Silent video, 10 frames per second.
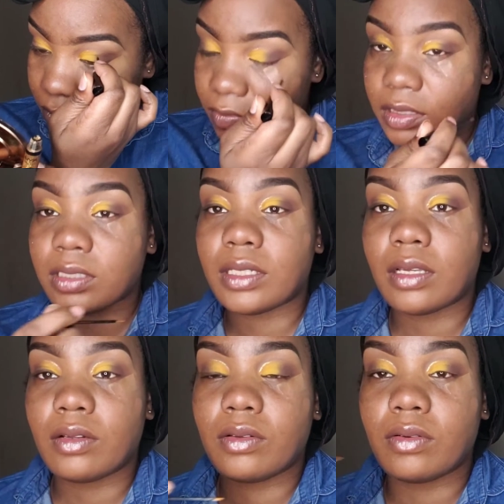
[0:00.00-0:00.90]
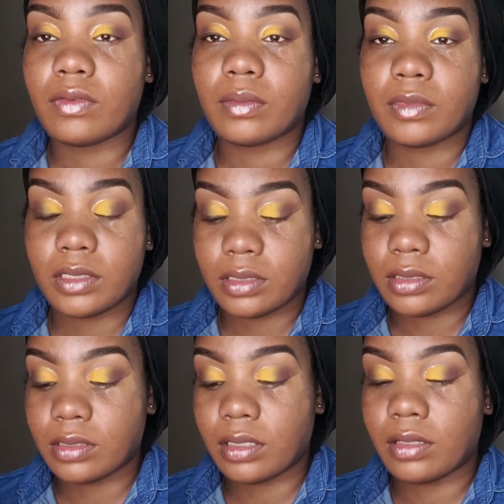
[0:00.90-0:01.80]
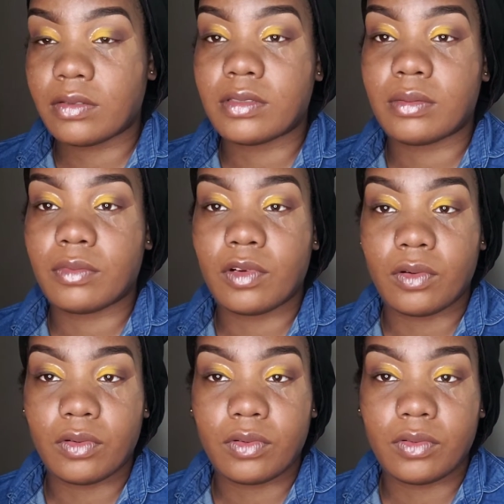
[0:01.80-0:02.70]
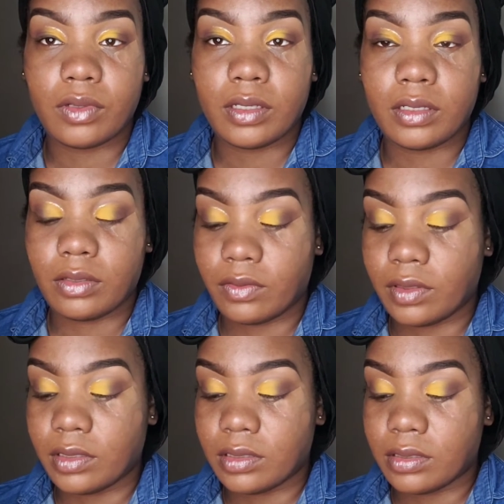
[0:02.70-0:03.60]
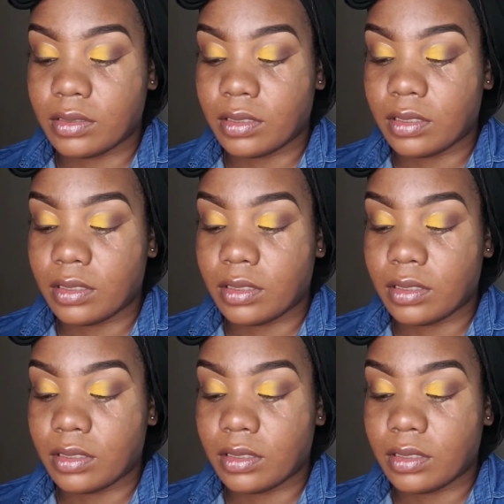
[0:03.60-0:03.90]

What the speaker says: It's just like a little reminiscence of some gold in the crease.